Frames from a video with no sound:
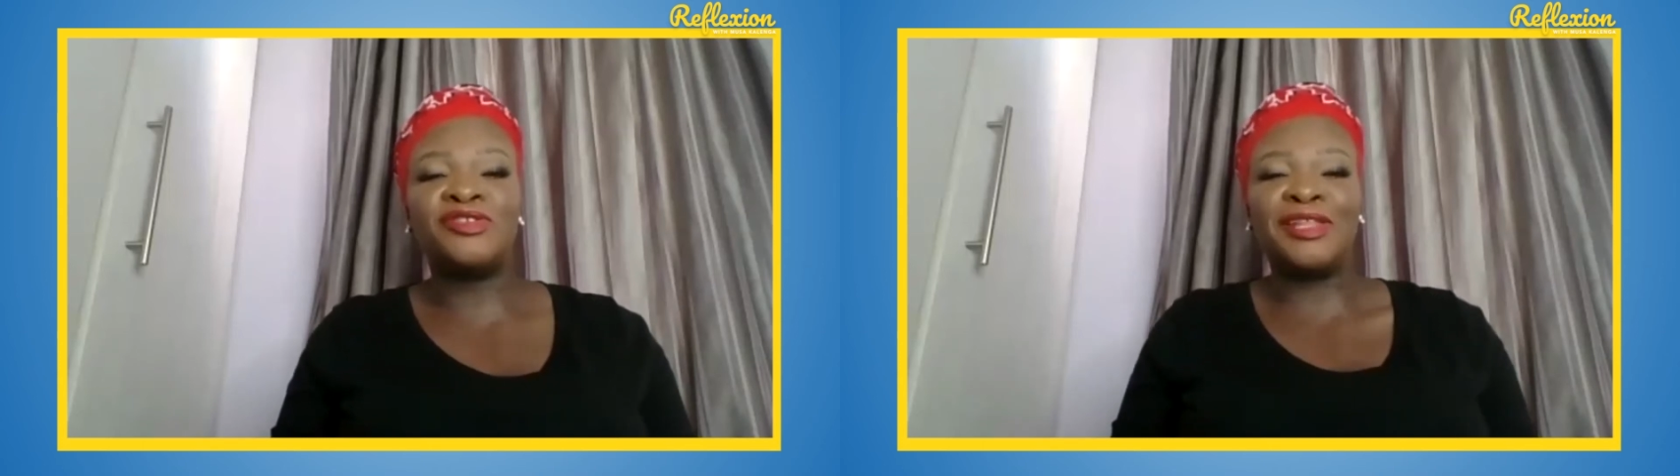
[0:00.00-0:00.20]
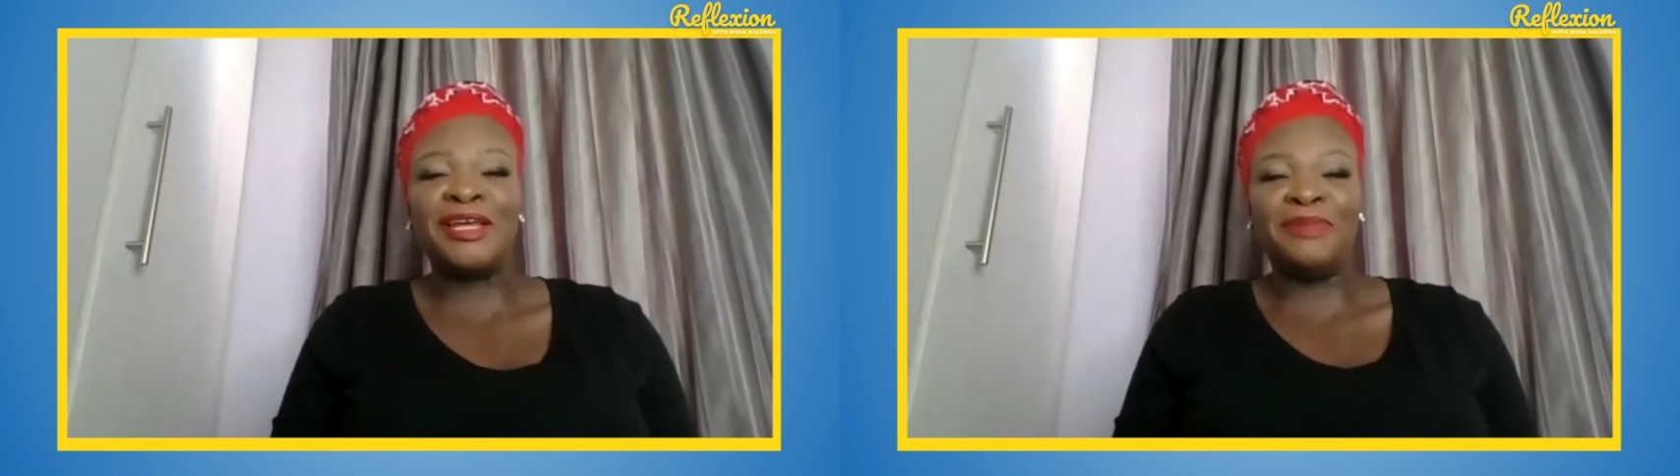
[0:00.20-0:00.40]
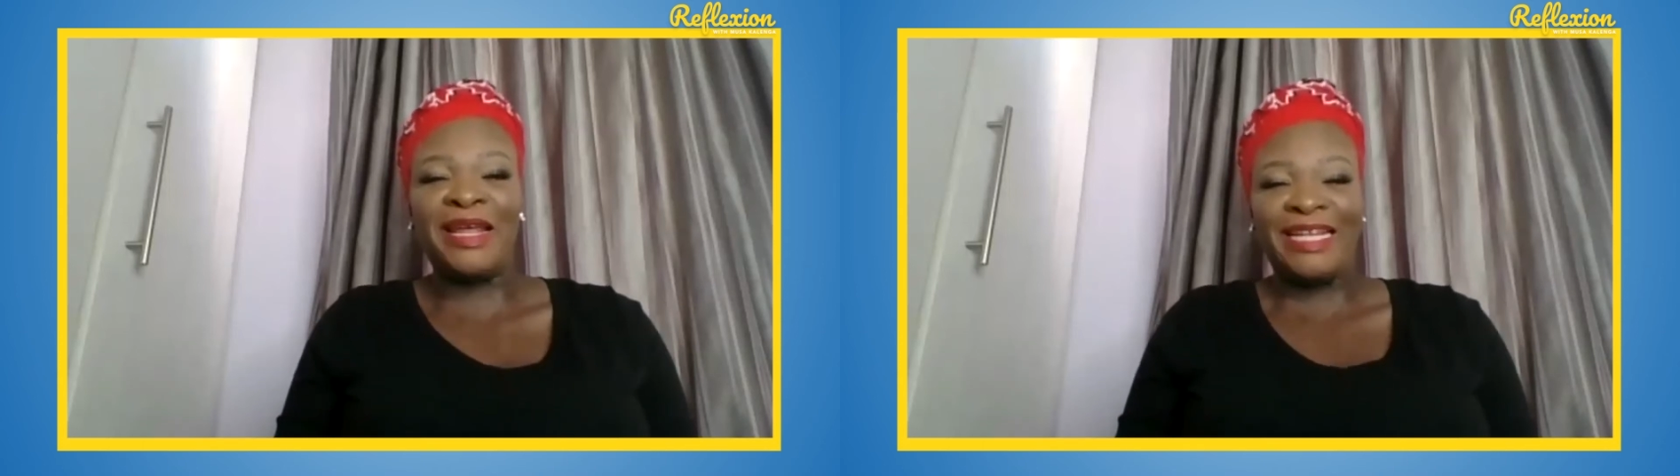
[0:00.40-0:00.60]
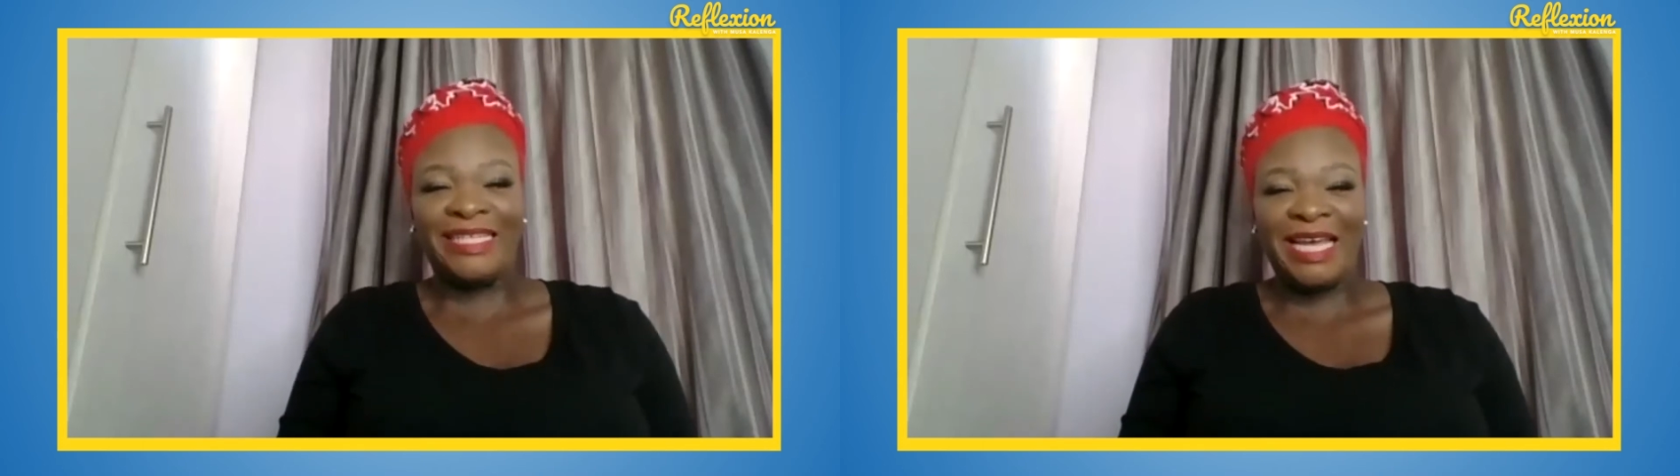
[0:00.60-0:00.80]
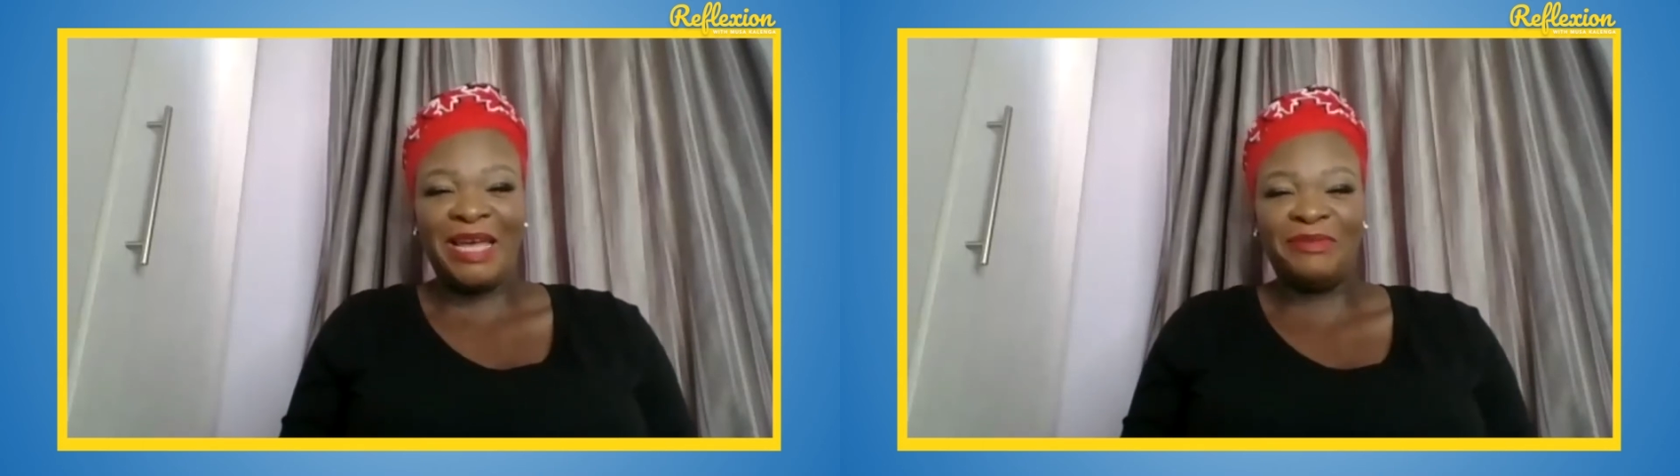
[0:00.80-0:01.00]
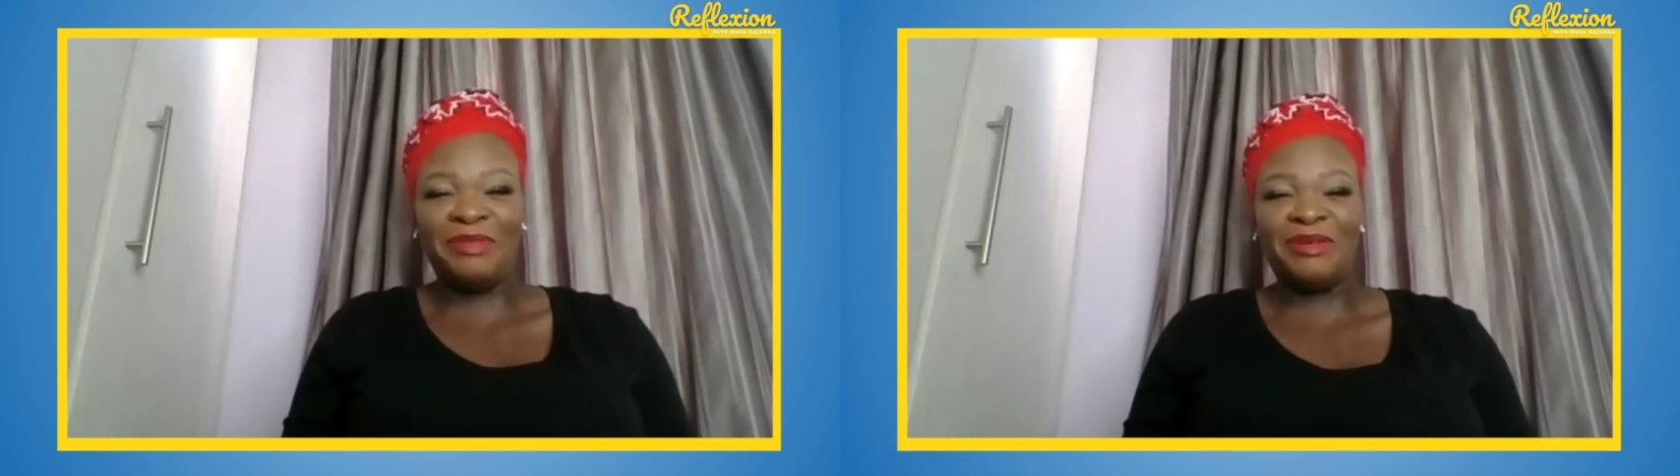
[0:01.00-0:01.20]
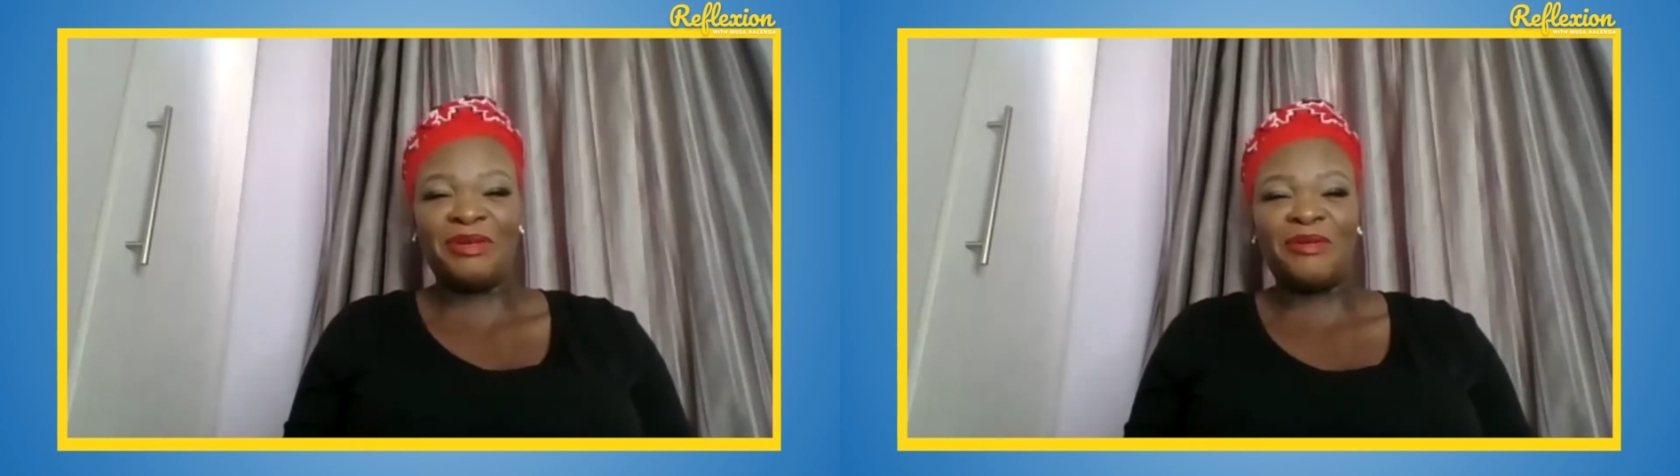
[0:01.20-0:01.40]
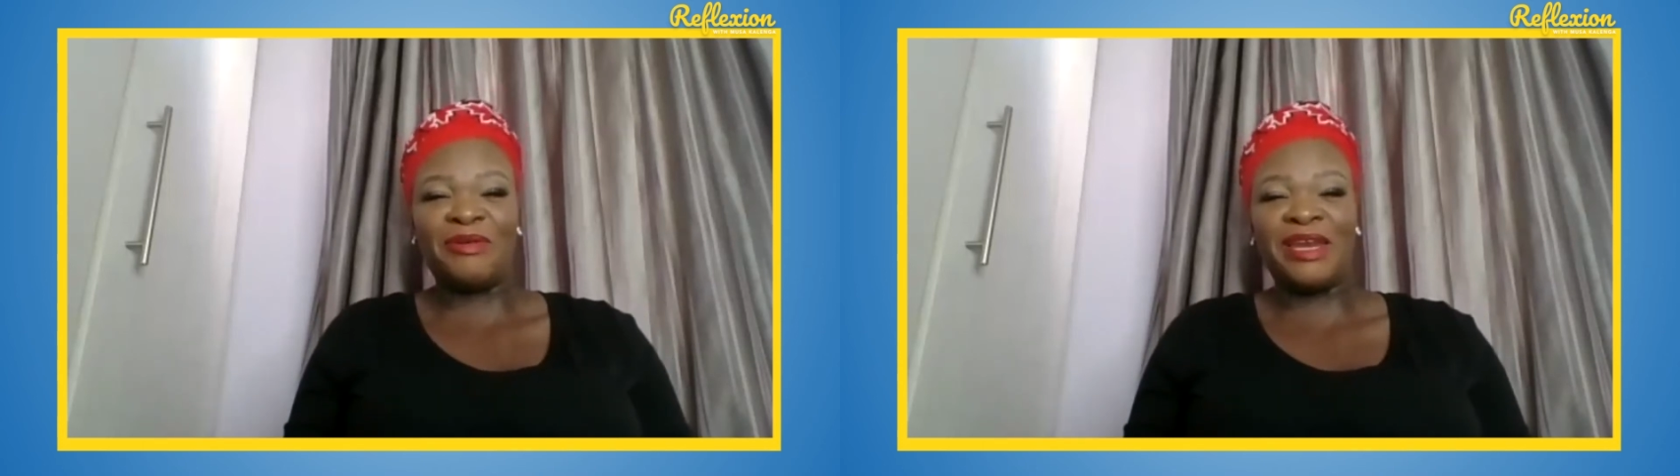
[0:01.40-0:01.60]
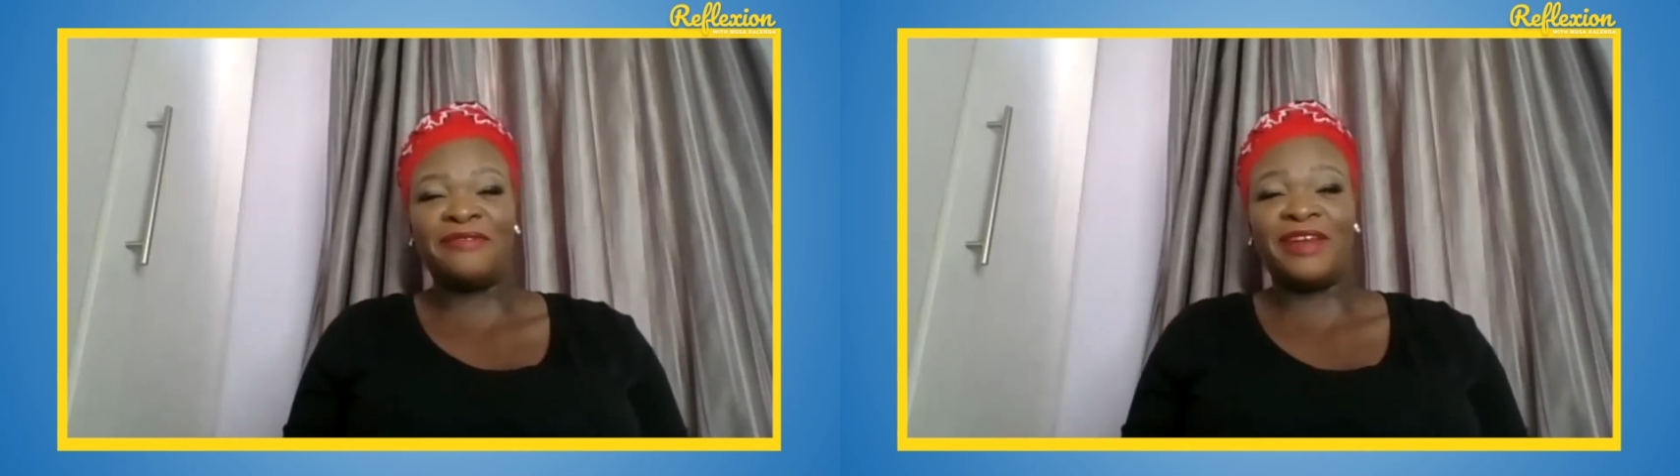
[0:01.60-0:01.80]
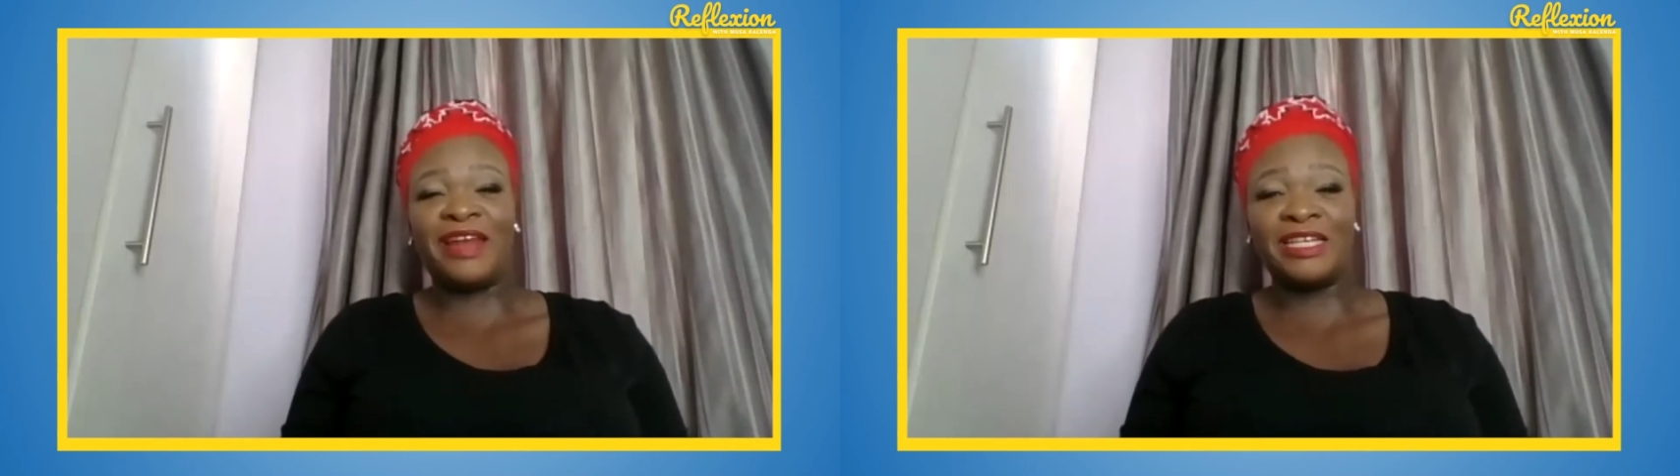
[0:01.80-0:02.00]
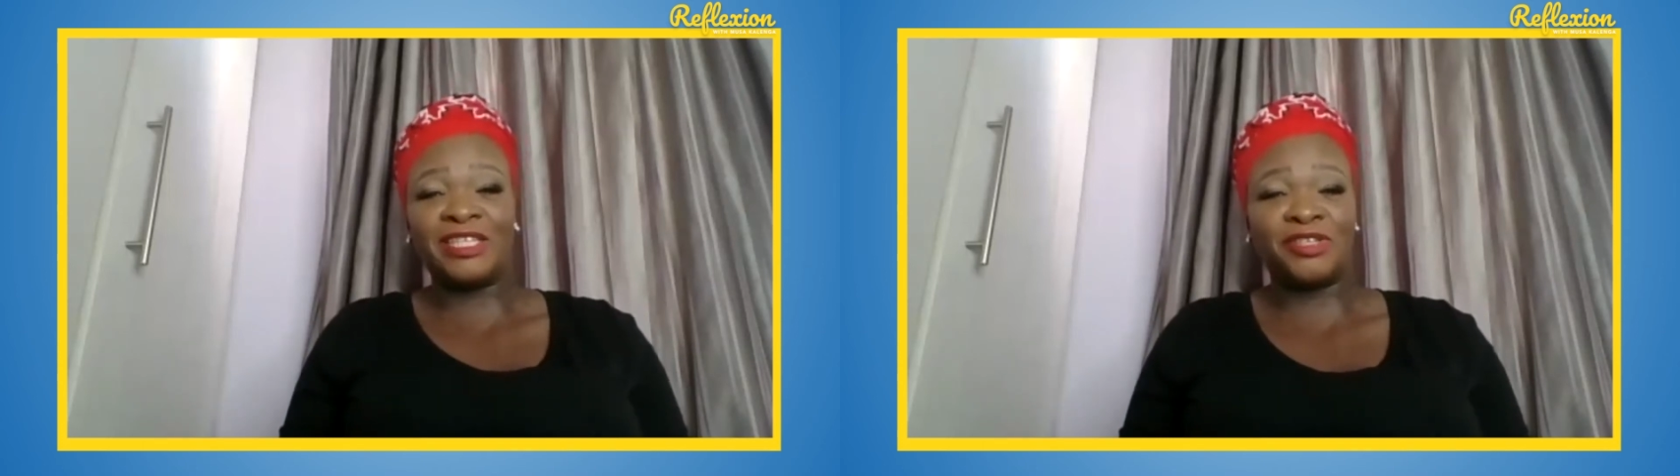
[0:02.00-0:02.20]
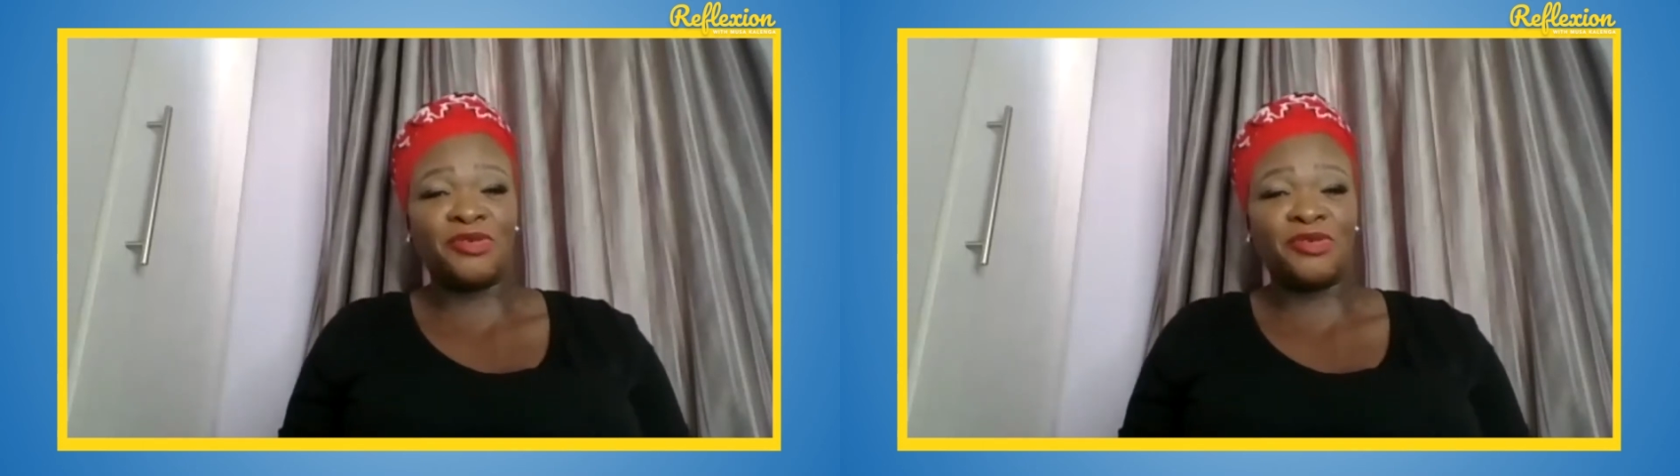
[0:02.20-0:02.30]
so that by the time you go and have lunch,